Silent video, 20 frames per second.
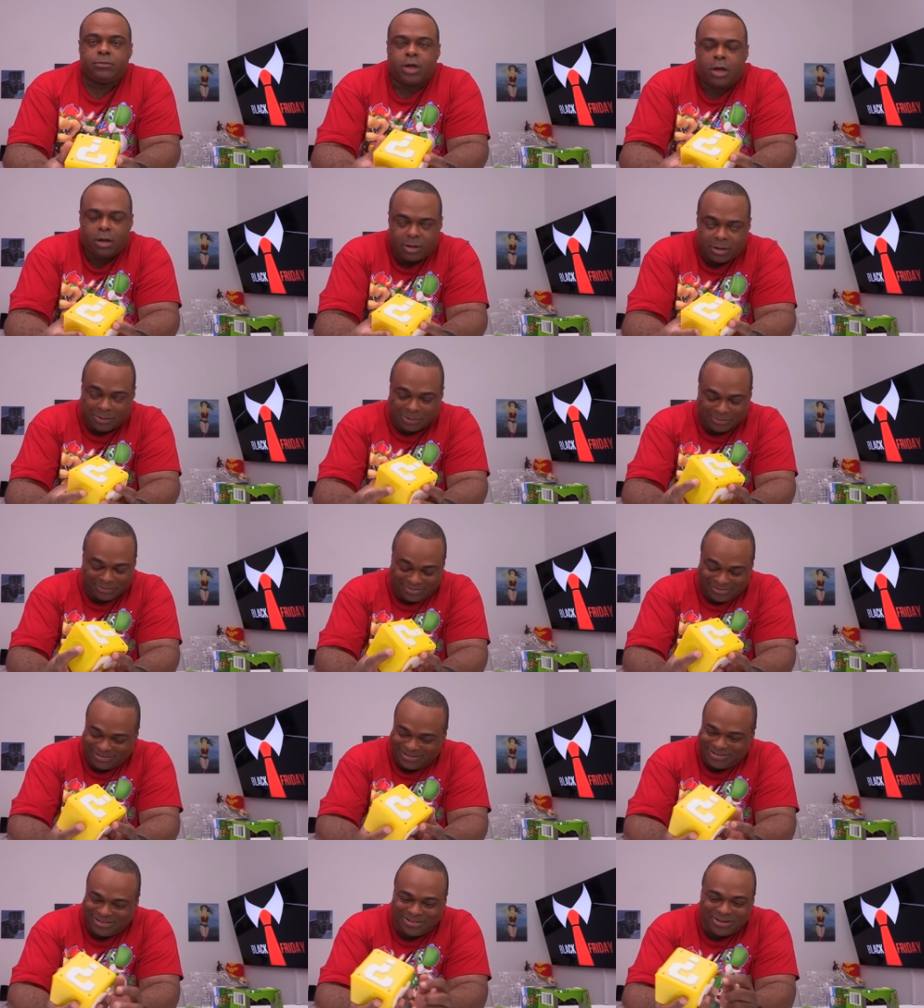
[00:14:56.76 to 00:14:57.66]

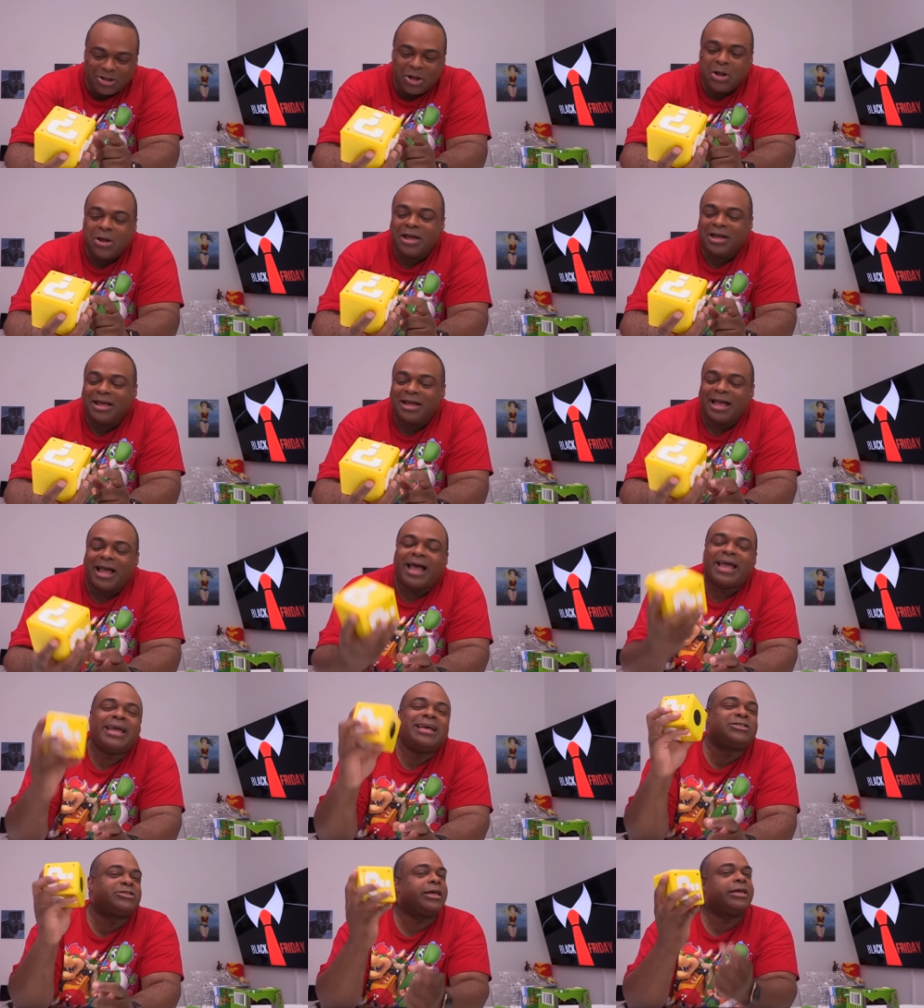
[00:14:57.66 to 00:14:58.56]

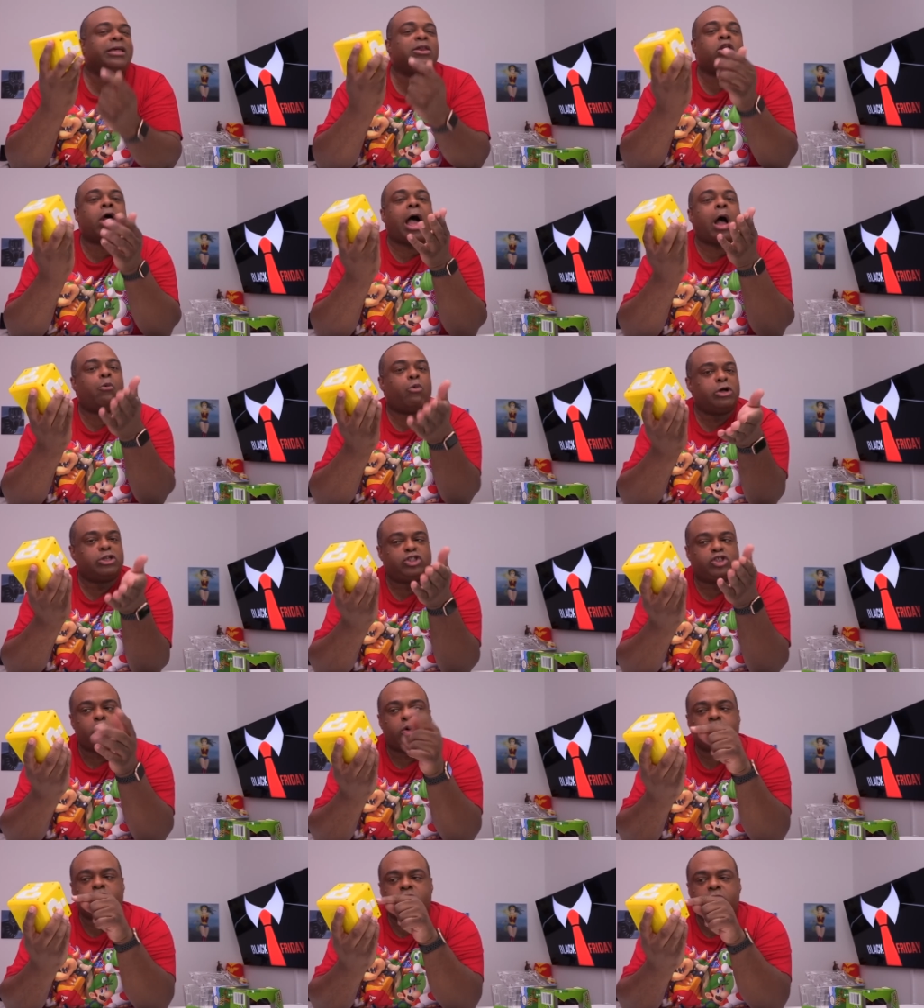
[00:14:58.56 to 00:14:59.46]
it's, I would
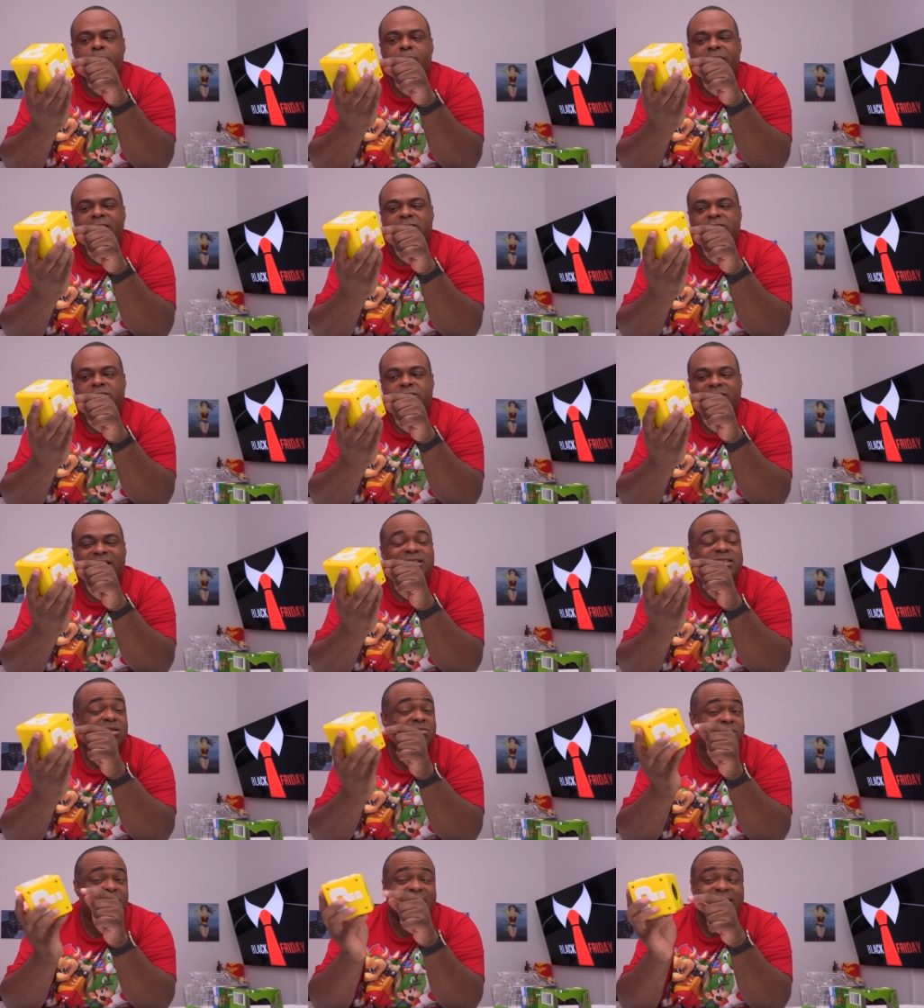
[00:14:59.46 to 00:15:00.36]
show it to you, but it's
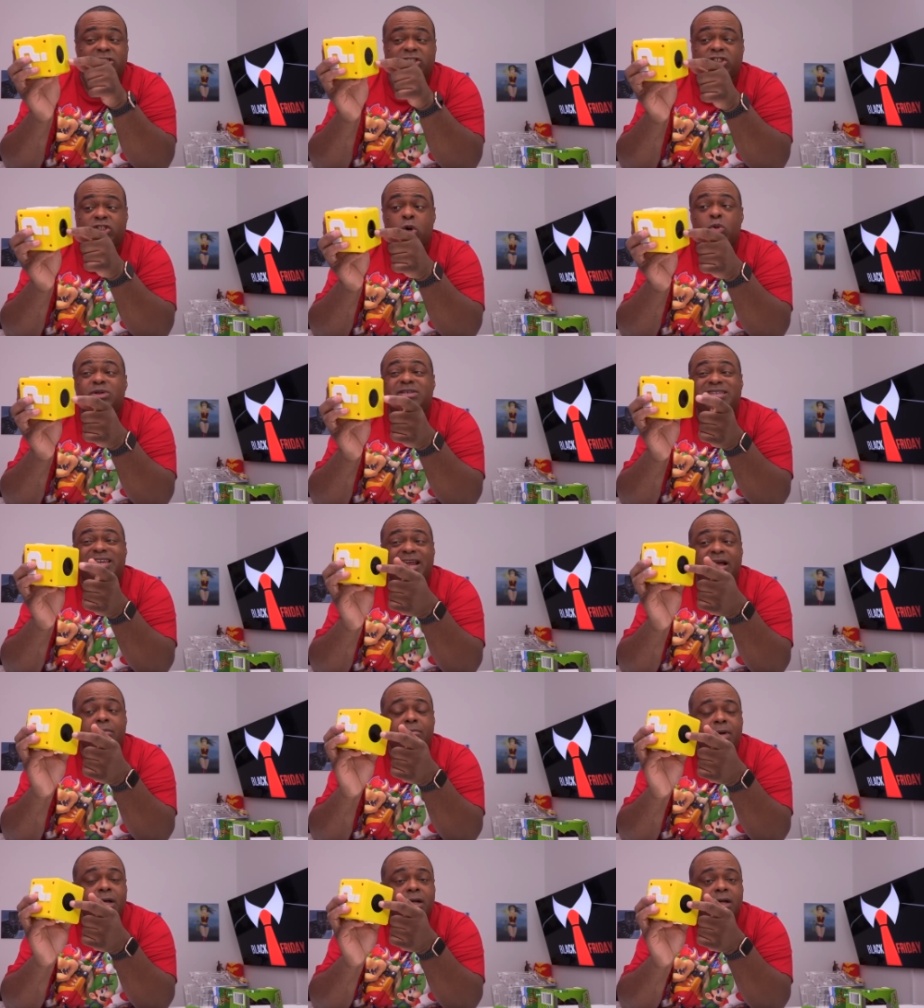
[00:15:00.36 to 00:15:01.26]
this is so
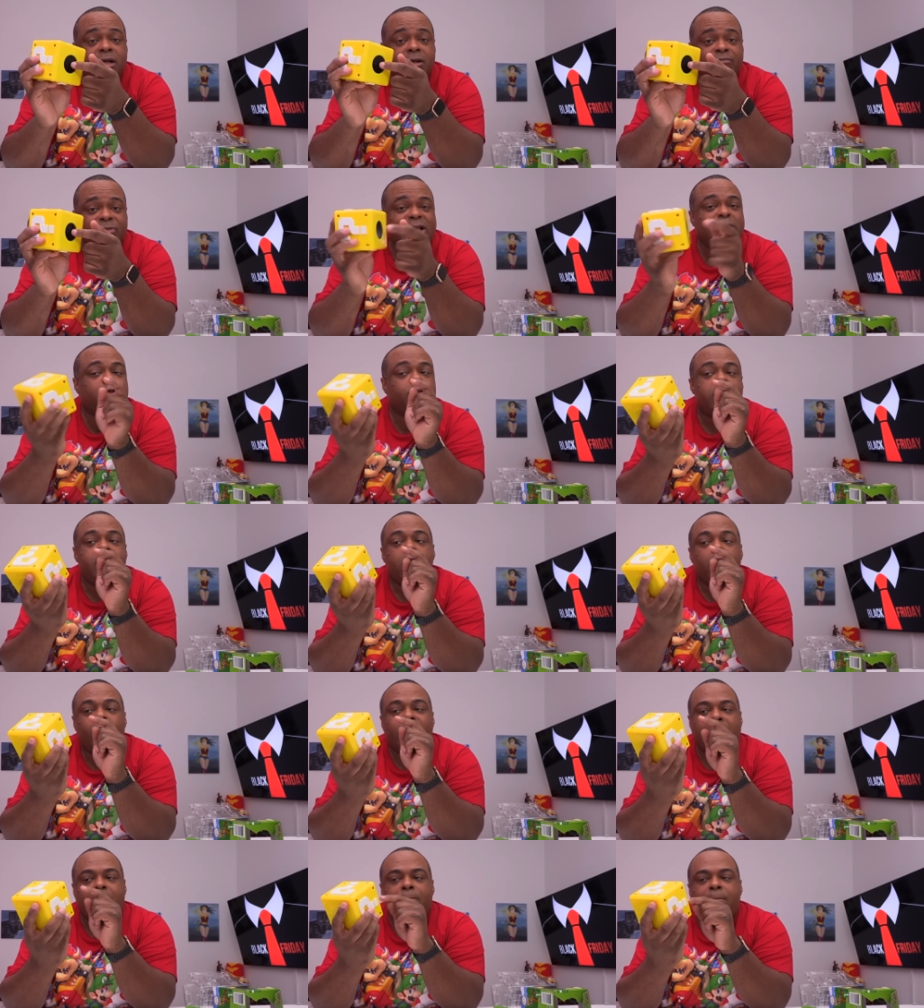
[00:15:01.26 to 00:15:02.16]
dim. That's
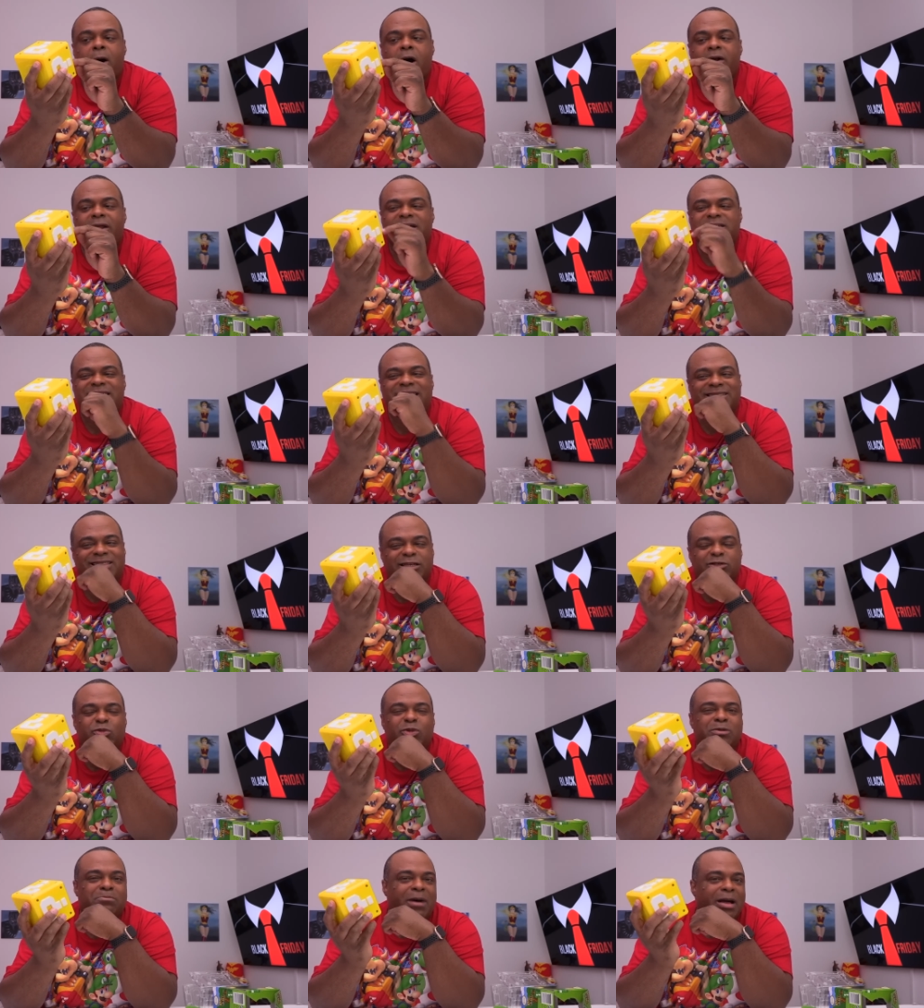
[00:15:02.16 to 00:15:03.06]
when I bought it. I was like, this
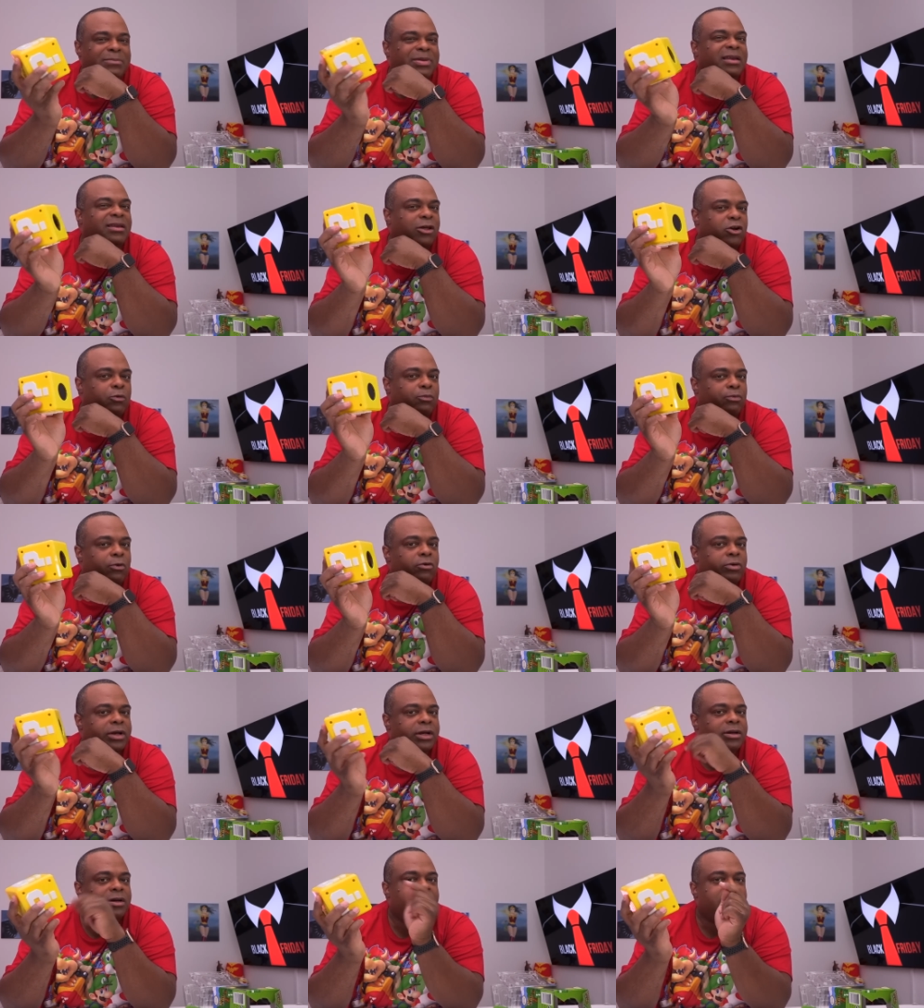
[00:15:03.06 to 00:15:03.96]
one might be a little
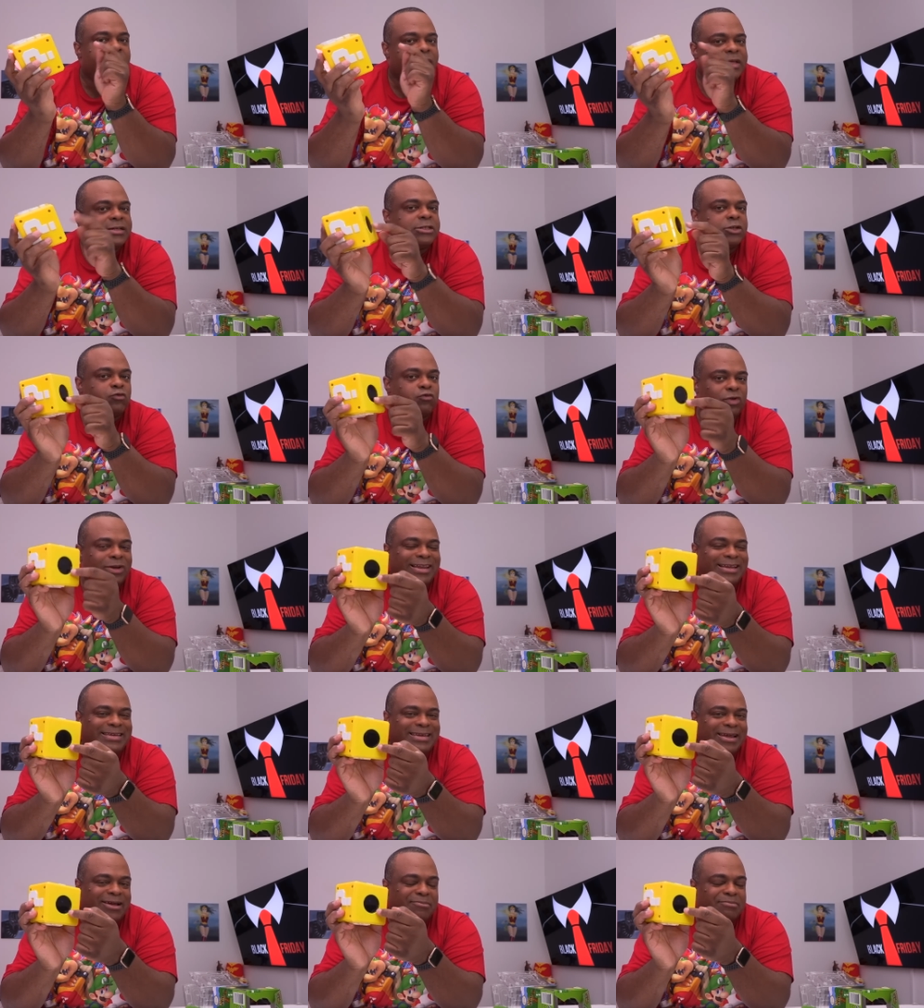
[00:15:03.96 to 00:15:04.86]
broken. This is really
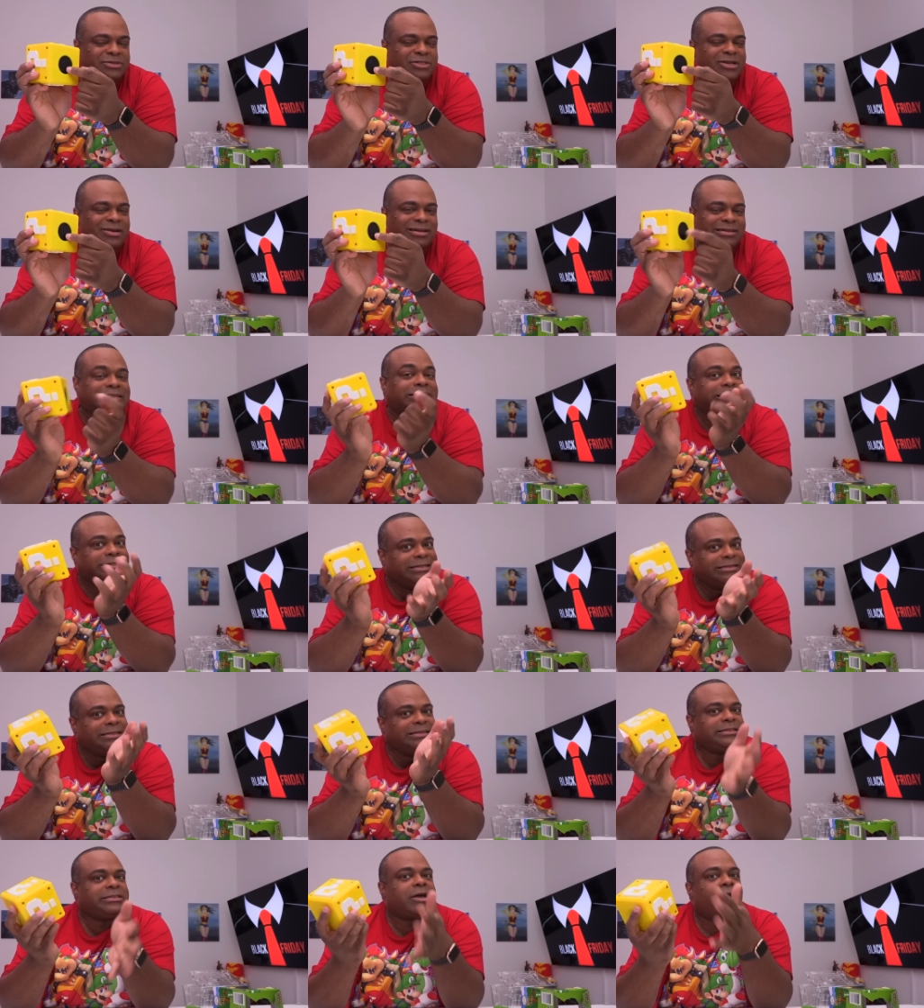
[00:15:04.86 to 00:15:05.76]
dim, so
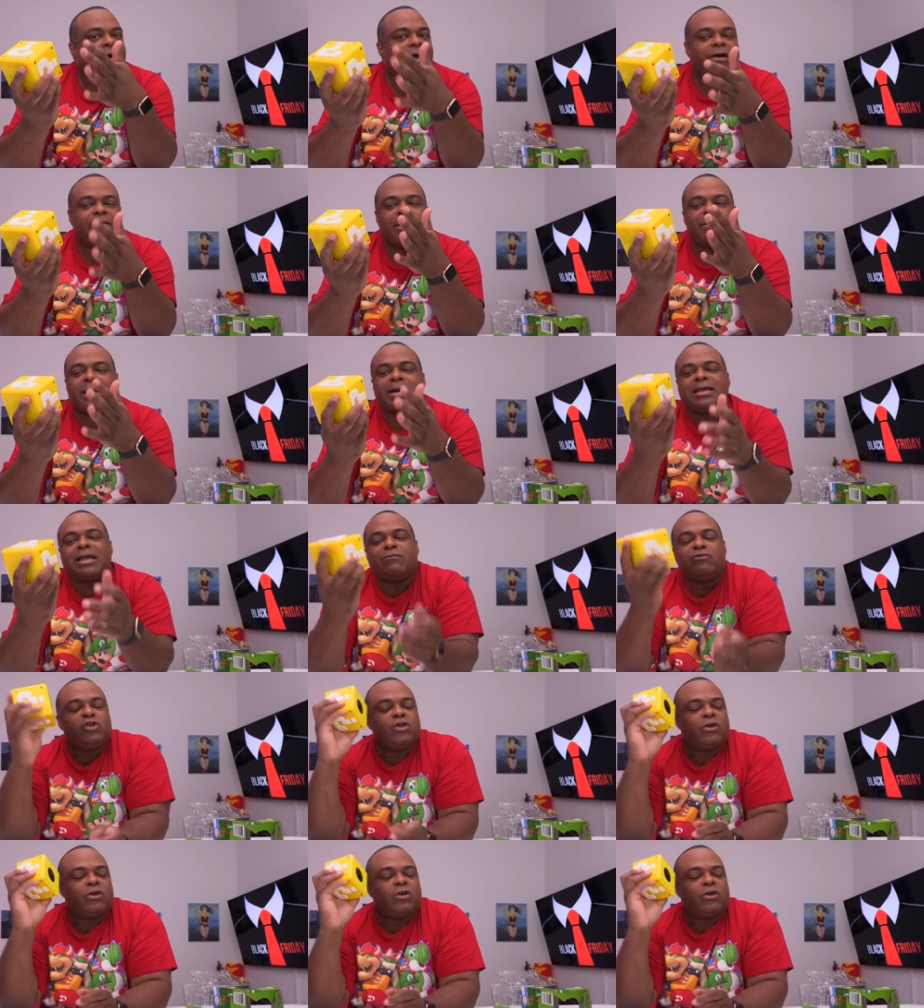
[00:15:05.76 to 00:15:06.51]
Sorry, I'm not giving